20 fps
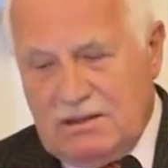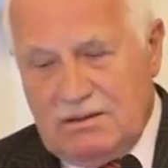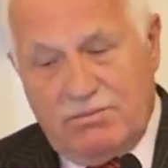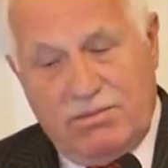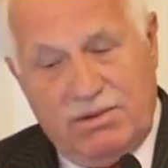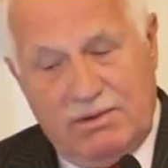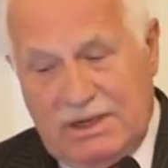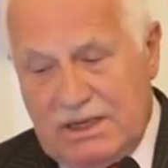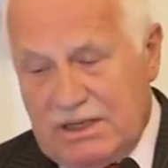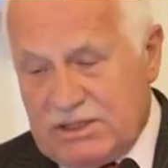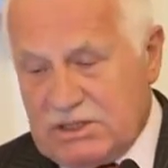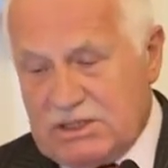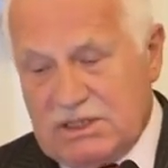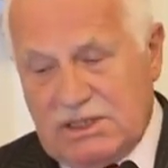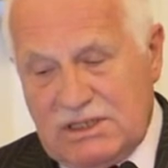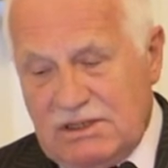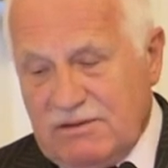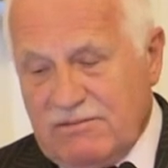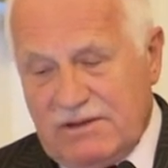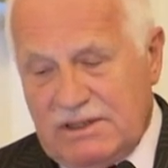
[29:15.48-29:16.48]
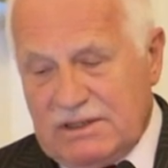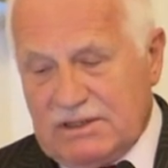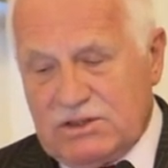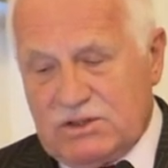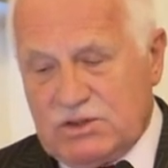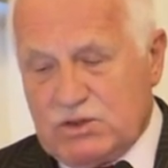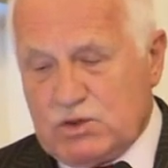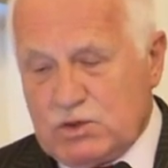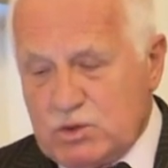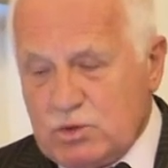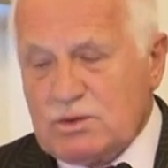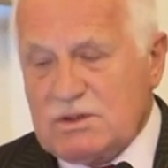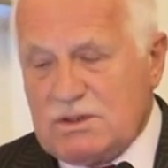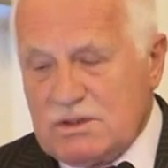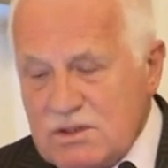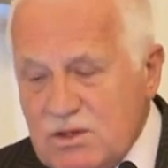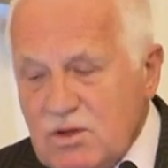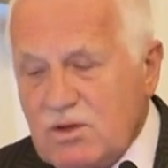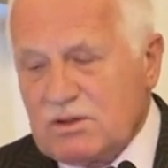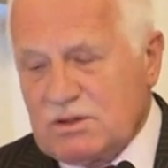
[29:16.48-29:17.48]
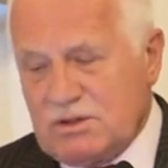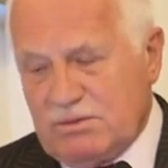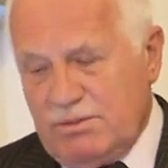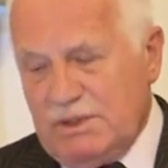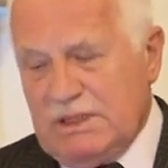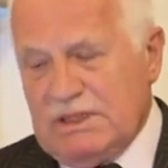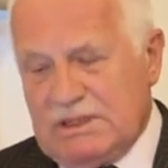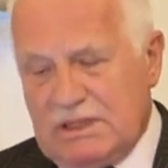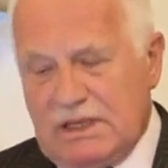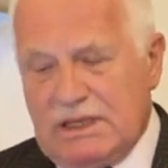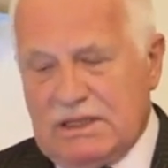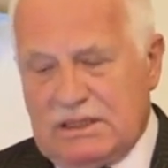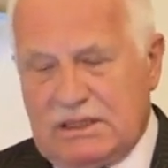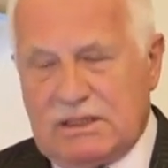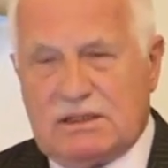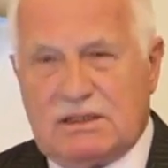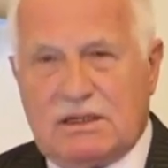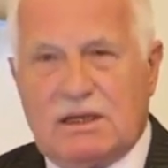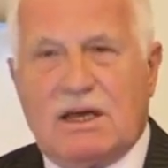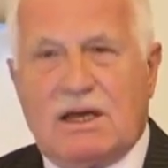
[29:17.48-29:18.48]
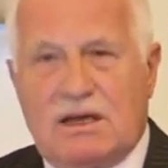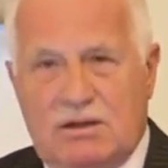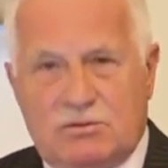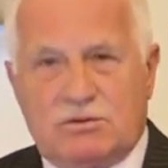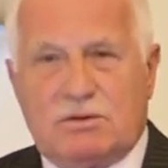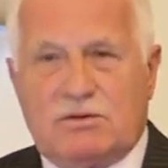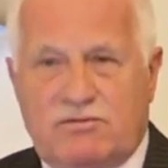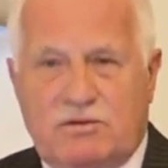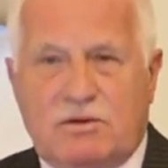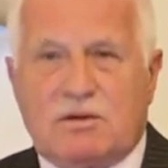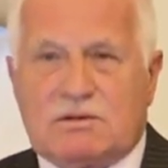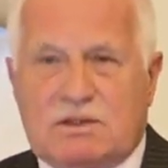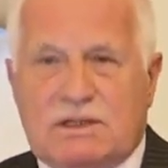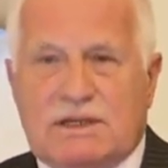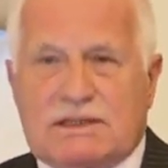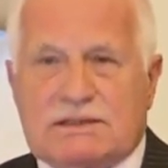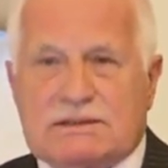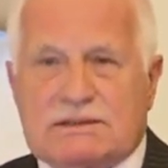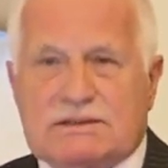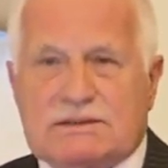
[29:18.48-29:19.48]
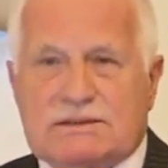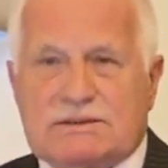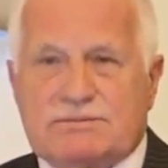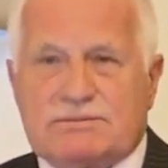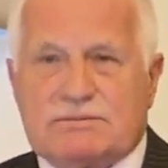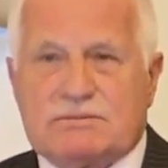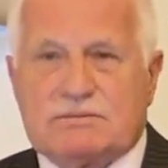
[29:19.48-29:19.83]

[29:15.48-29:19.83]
Partial events should not be taken out of context.